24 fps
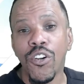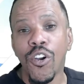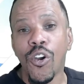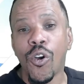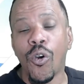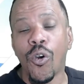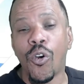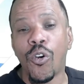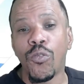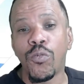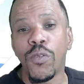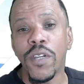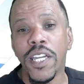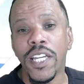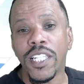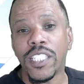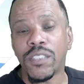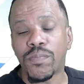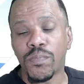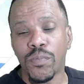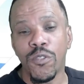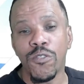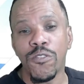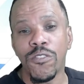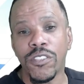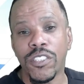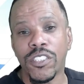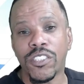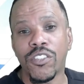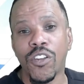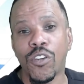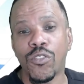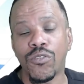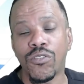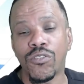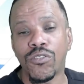or we experience
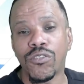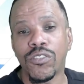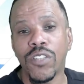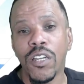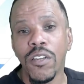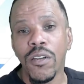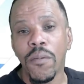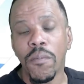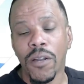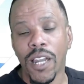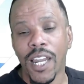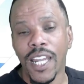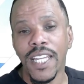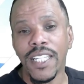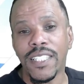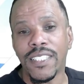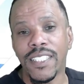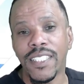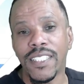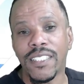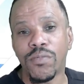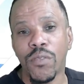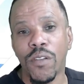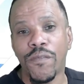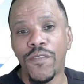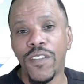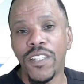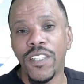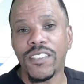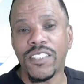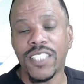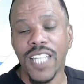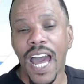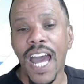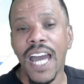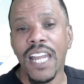those places within
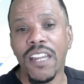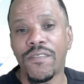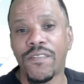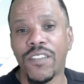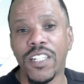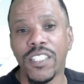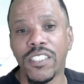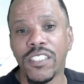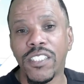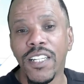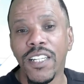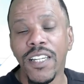inside of us